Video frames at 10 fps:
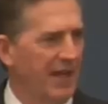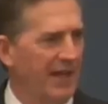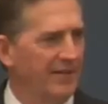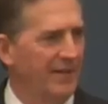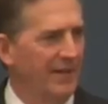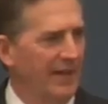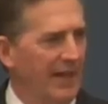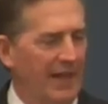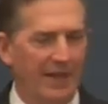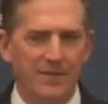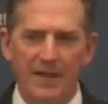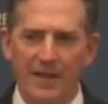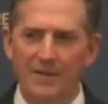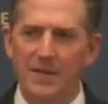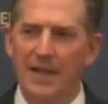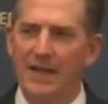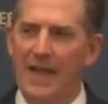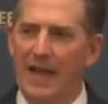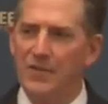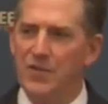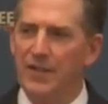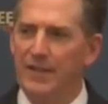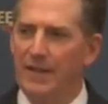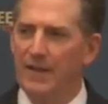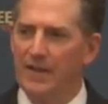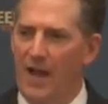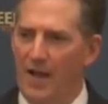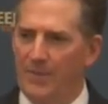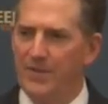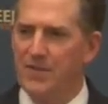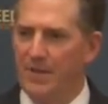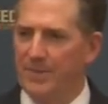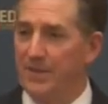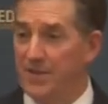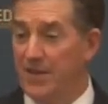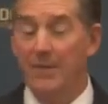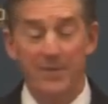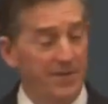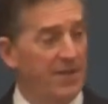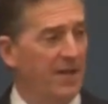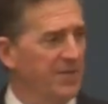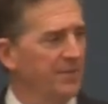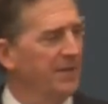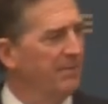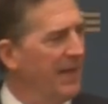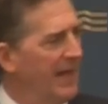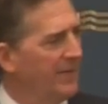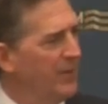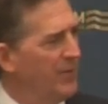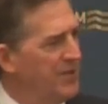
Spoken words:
that and actually accomplish something, stop something bad.